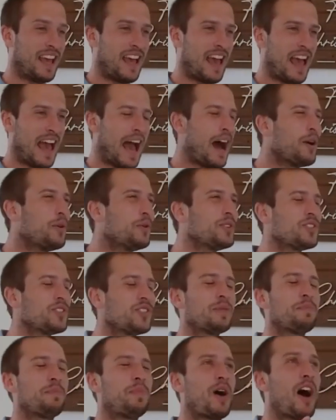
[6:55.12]
How is
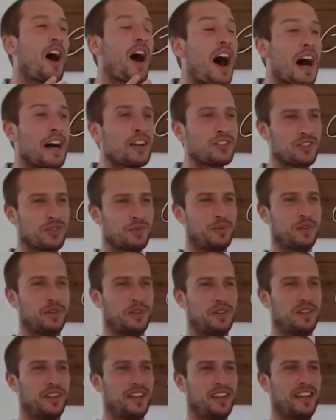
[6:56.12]
it
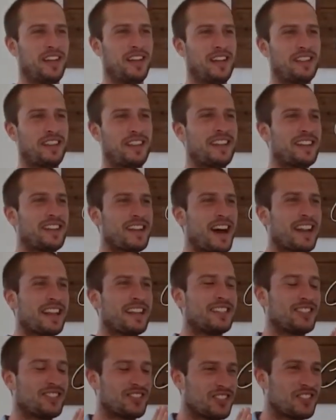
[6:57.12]
possible that not
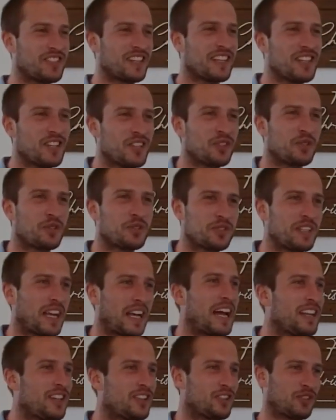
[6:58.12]
a single
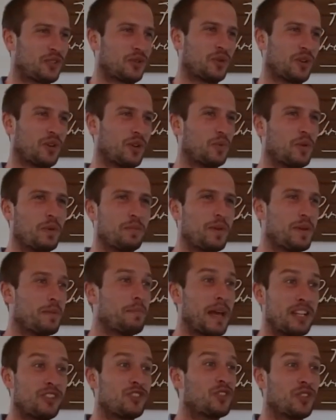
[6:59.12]
dinosaur would be
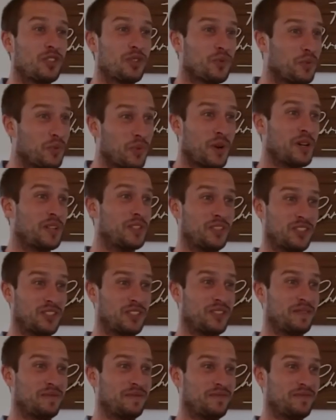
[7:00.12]
mentioned once?